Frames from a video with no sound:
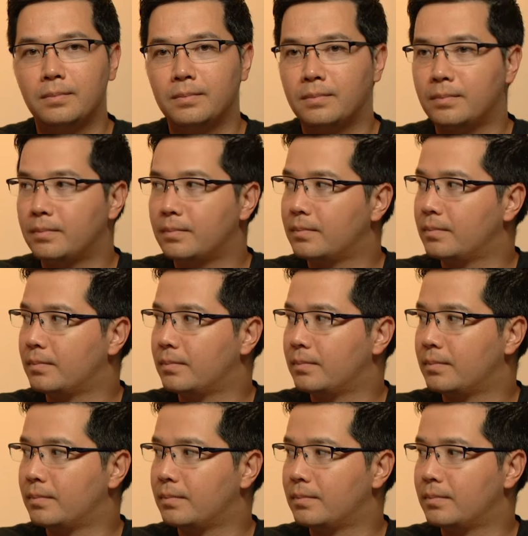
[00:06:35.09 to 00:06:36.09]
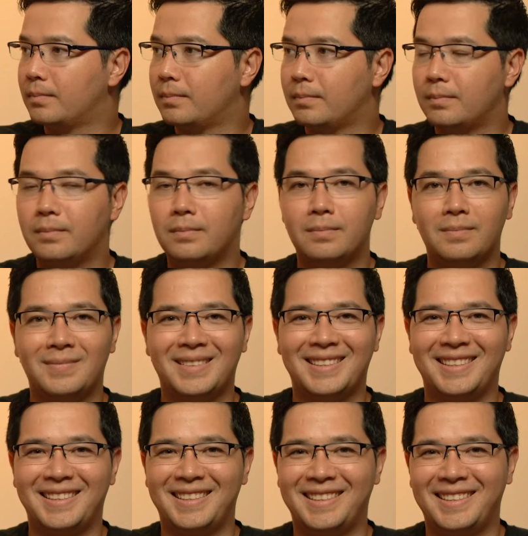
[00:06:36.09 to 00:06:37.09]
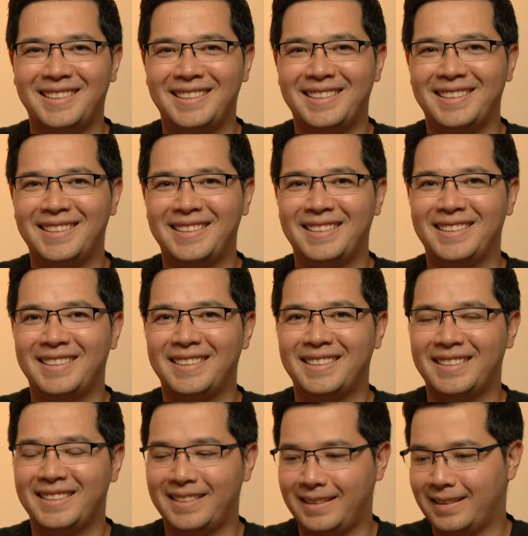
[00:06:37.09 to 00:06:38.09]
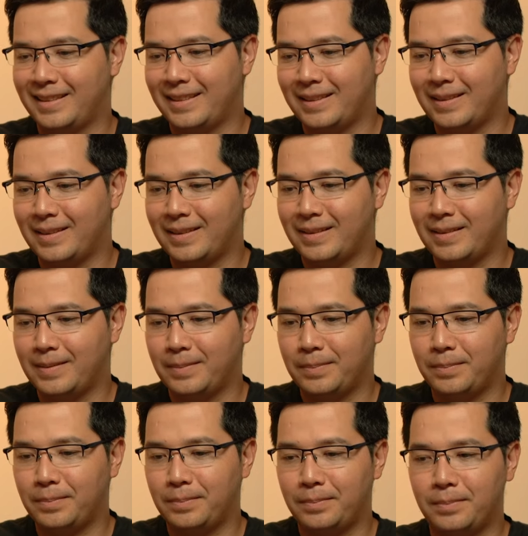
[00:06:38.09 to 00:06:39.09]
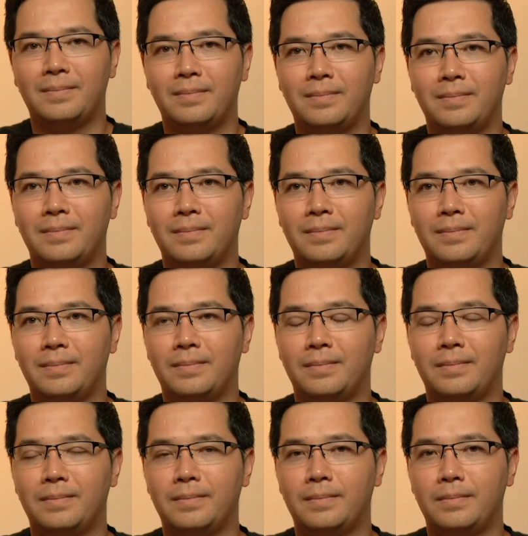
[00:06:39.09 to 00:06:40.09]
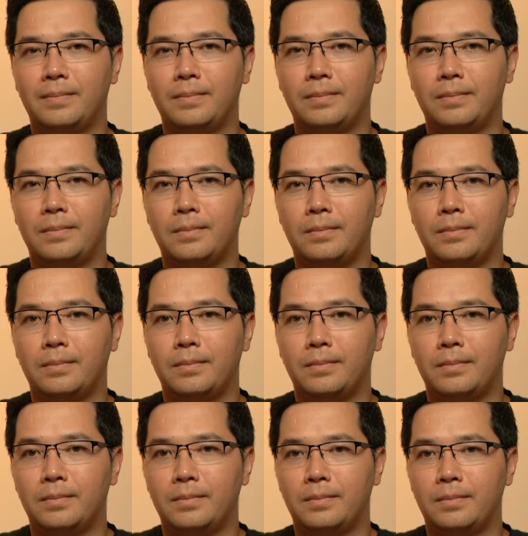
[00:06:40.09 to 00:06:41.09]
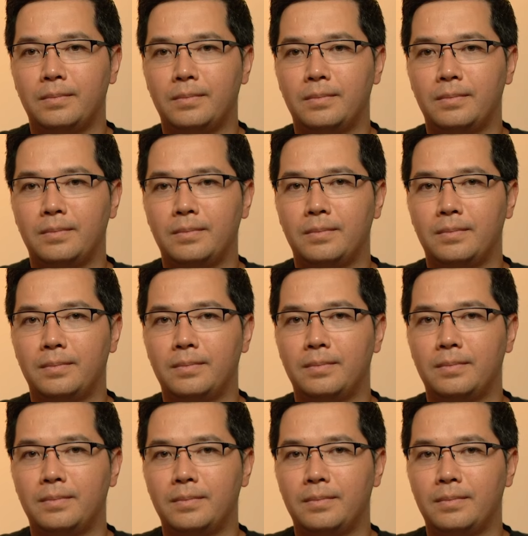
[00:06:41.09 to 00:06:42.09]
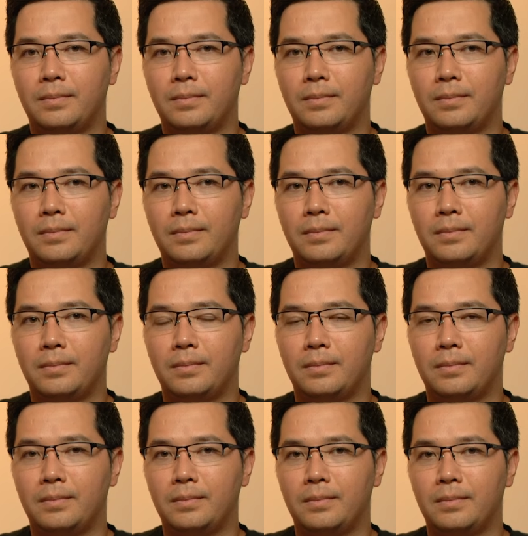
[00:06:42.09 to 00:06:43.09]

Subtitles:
(silent)